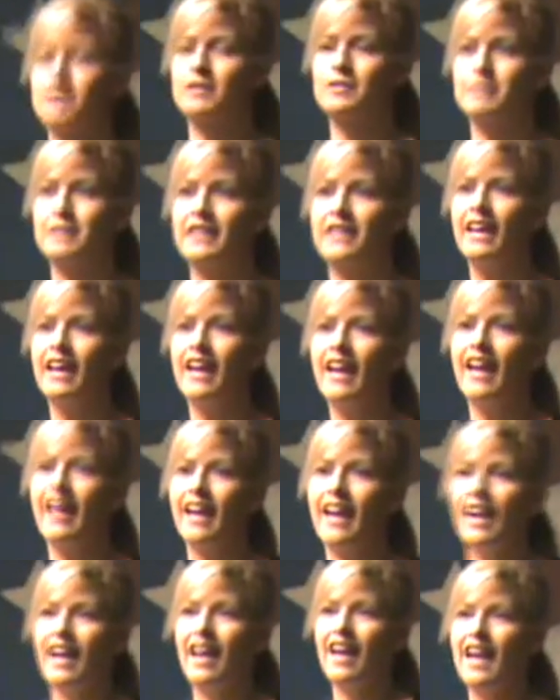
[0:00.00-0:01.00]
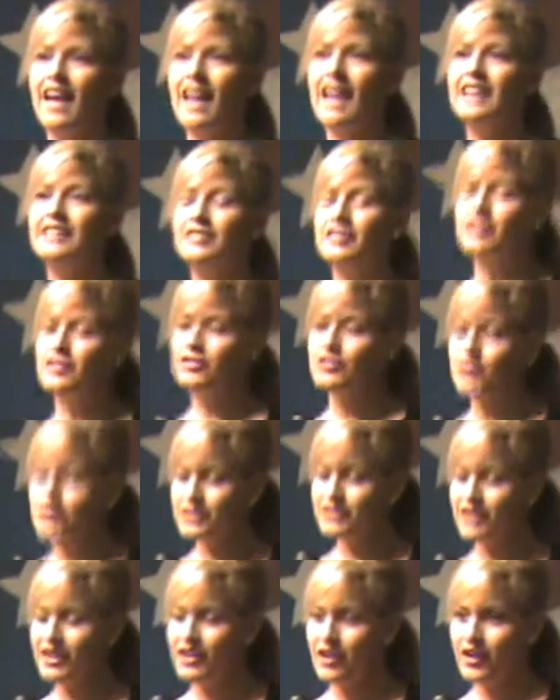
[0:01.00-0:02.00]
me. And as soon as
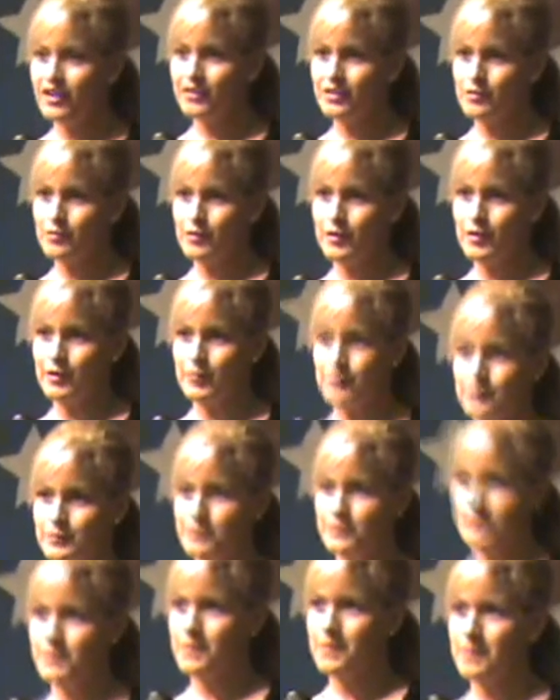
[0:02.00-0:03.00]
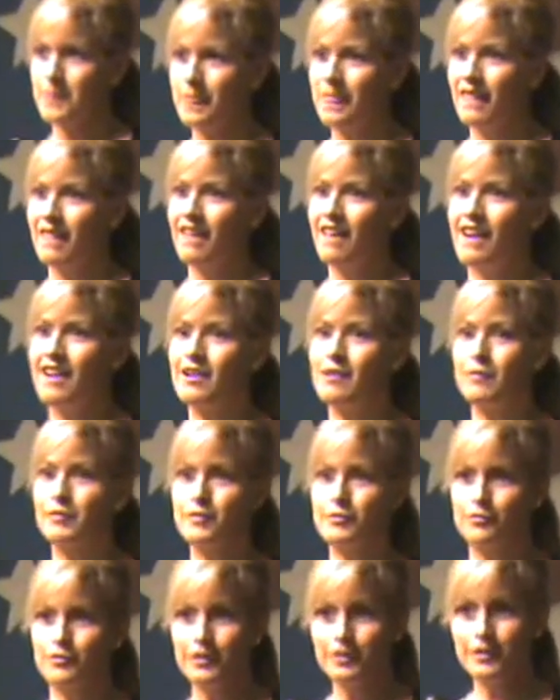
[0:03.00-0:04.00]
I got in the room, and I was
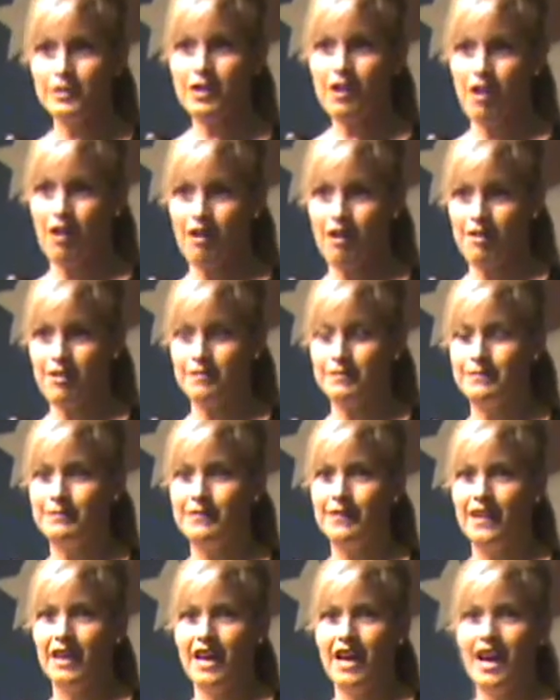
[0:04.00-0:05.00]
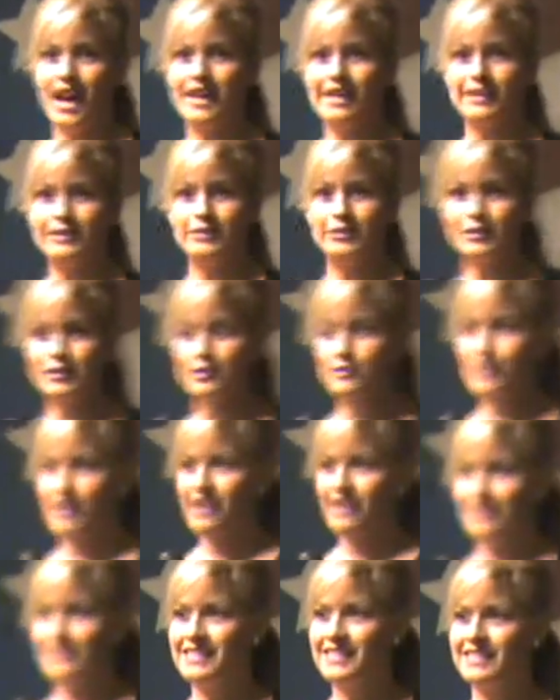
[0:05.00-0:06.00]
really calm, and I look
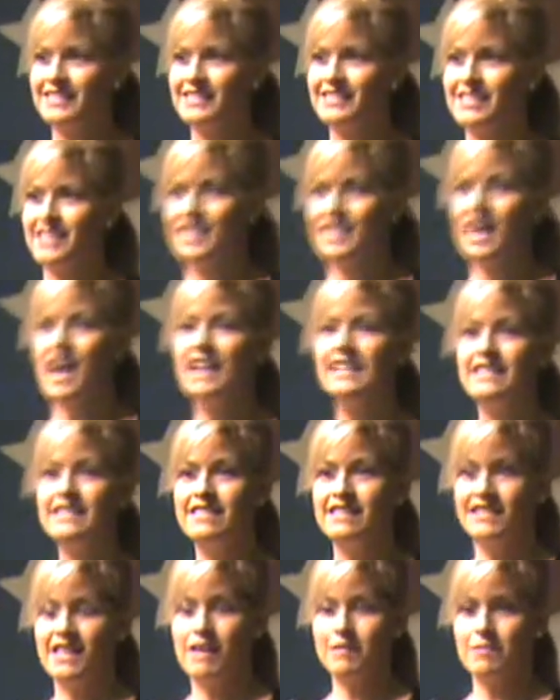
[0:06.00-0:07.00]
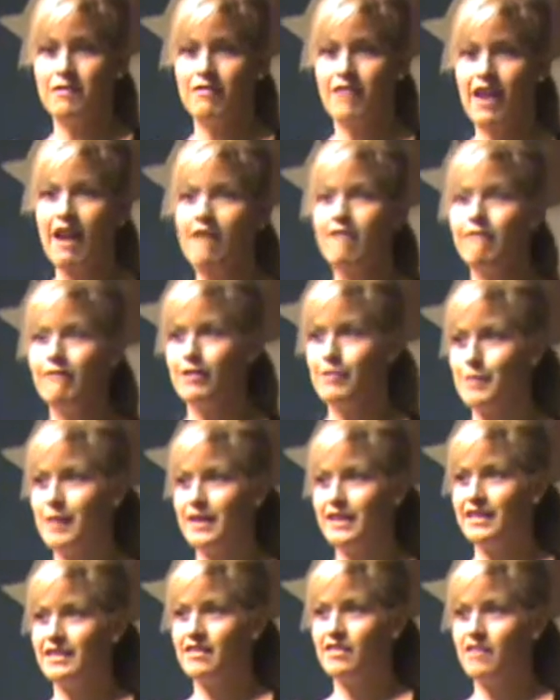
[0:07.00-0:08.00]
around and I said, I need the name of
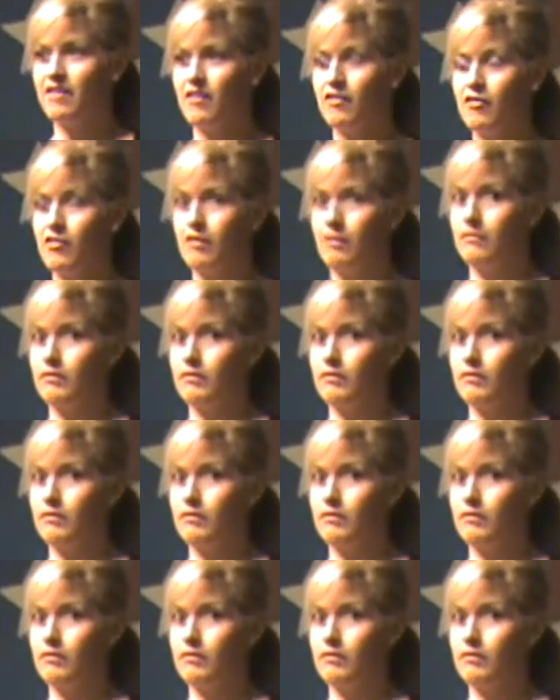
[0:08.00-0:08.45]
everybody in here. They're going,